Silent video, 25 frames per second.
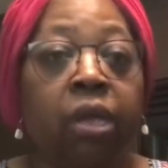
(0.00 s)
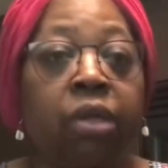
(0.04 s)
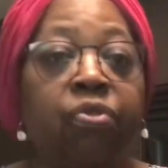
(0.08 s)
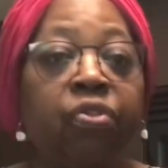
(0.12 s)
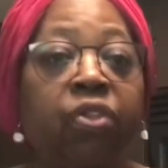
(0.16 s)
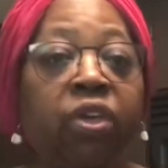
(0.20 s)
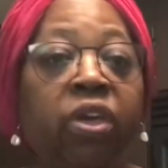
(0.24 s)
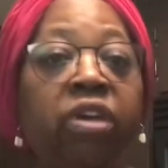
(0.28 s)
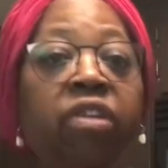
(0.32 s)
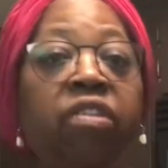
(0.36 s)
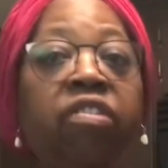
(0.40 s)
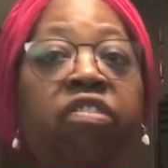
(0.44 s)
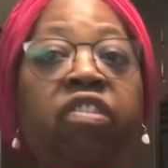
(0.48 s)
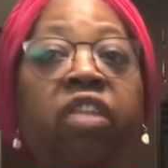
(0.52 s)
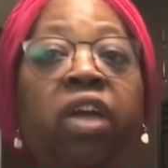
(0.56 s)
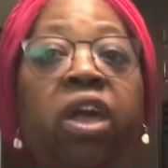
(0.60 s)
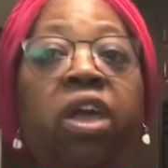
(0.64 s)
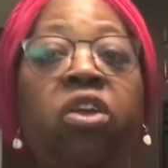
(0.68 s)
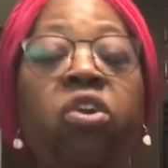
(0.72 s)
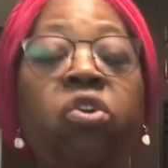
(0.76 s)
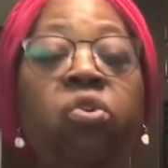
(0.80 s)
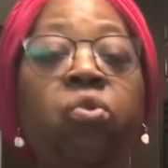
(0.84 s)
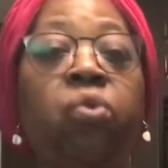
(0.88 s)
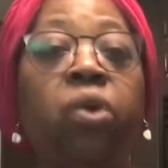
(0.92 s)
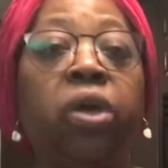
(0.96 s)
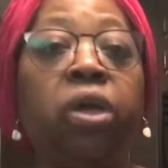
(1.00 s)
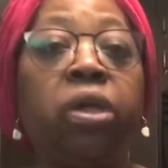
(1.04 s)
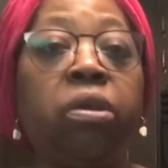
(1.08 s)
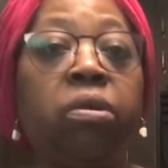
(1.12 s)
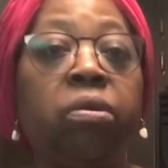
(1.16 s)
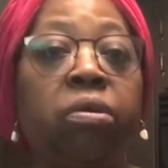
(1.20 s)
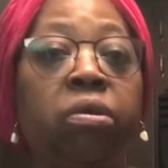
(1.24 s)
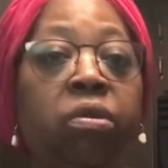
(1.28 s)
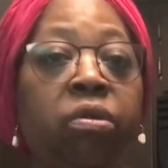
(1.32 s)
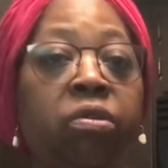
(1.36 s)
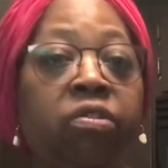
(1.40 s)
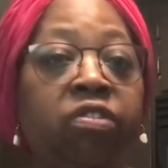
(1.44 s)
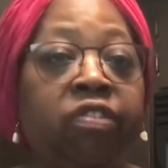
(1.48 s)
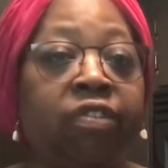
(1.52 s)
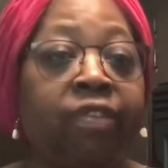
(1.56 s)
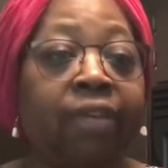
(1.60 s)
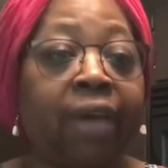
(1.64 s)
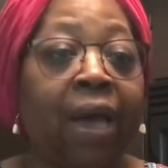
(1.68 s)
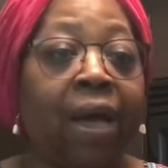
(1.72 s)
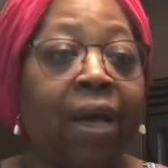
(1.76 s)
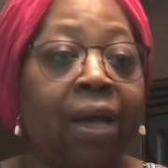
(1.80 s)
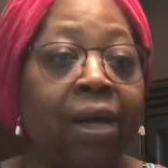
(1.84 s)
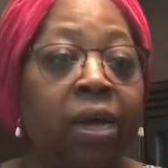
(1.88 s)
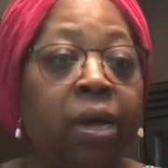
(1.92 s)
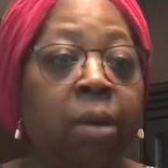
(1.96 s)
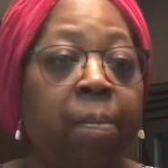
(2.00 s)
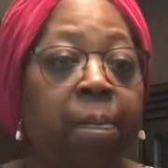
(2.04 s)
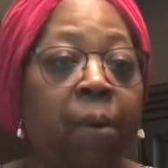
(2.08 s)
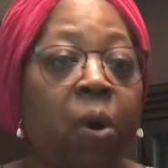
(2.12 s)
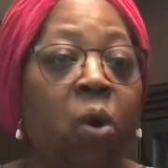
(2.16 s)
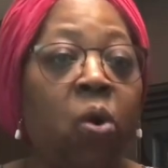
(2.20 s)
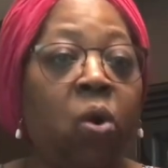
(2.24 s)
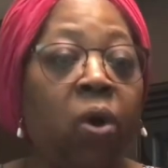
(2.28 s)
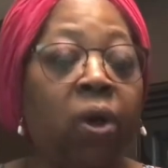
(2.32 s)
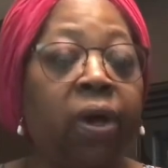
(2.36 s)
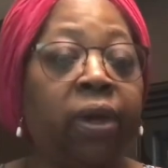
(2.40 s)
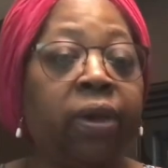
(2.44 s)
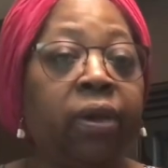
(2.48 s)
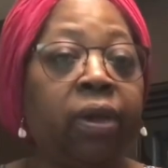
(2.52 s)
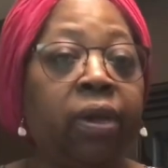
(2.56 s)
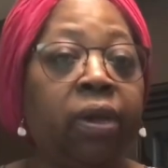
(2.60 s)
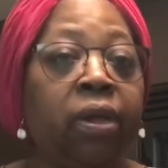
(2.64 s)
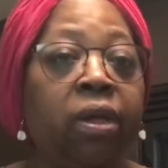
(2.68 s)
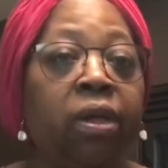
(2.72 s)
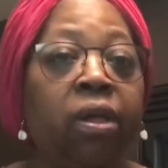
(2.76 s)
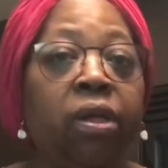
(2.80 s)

Things that you can stock up on.